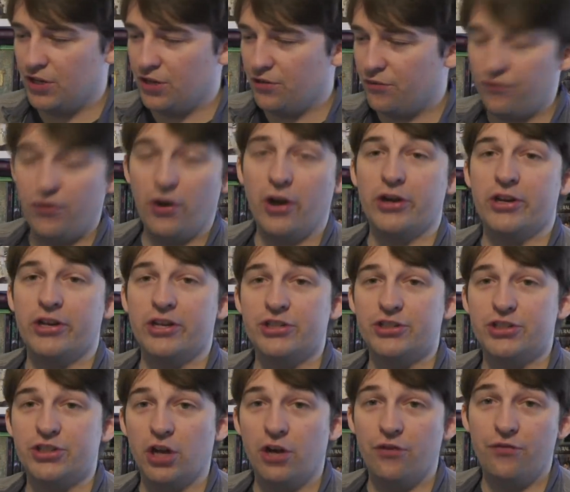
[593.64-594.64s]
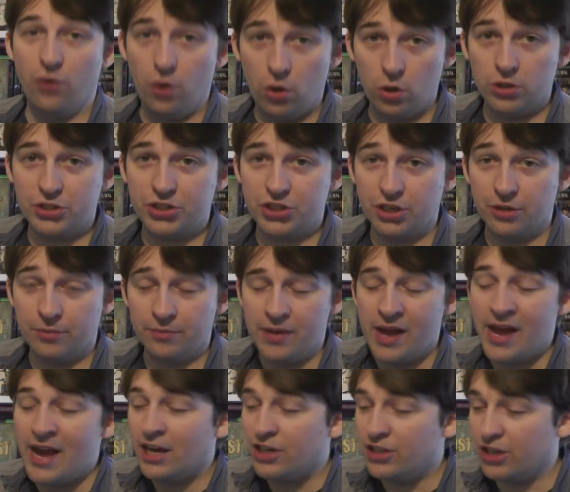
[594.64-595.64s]
the focus of awesome
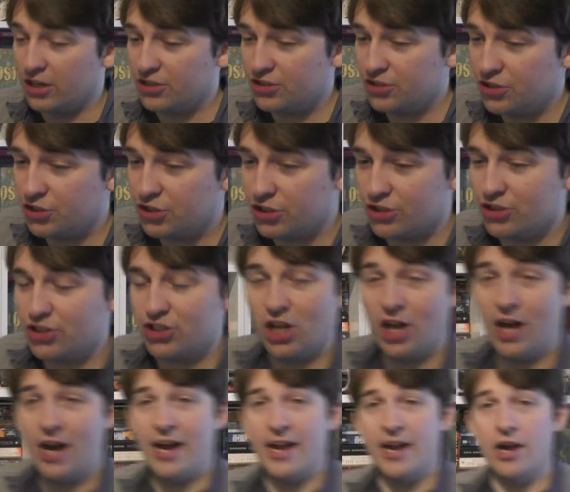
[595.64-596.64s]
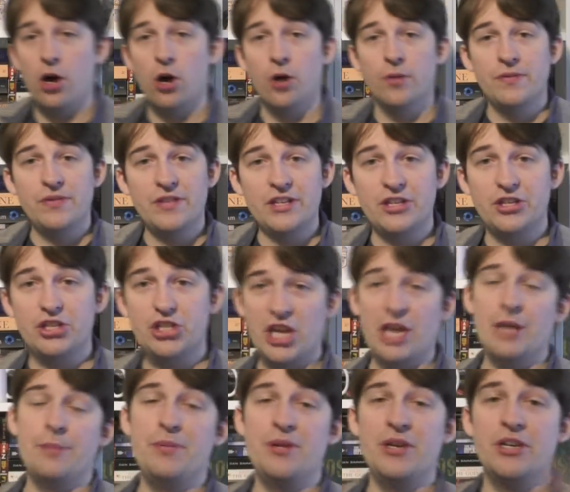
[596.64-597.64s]
doesn't just lie on the
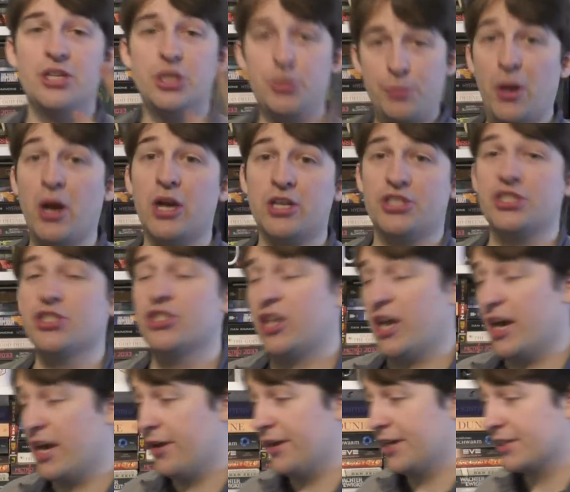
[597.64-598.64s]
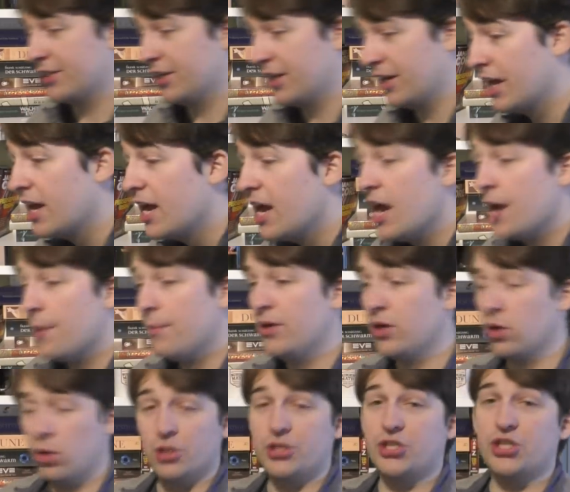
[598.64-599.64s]
sapient person character,
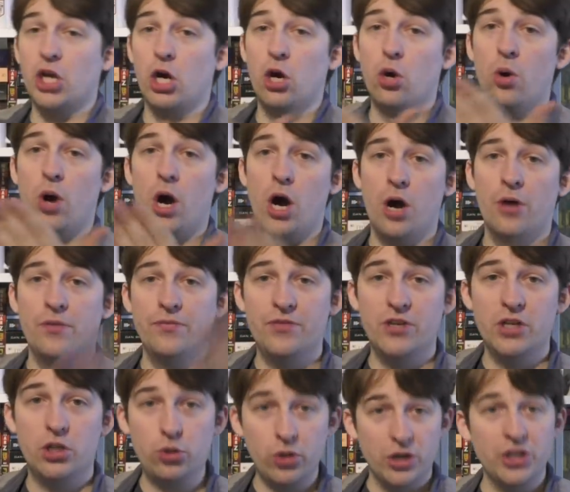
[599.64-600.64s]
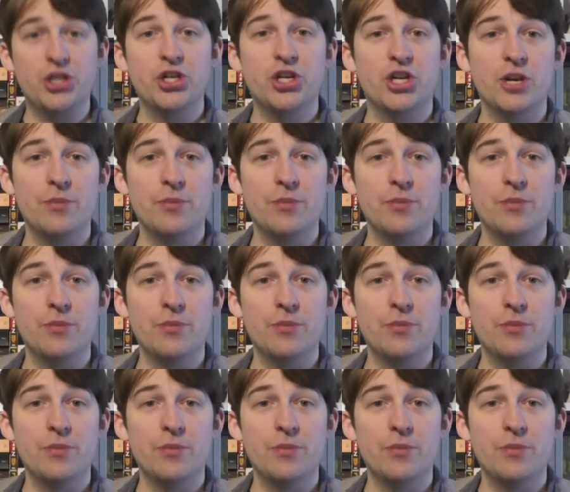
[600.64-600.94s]
but also on the creature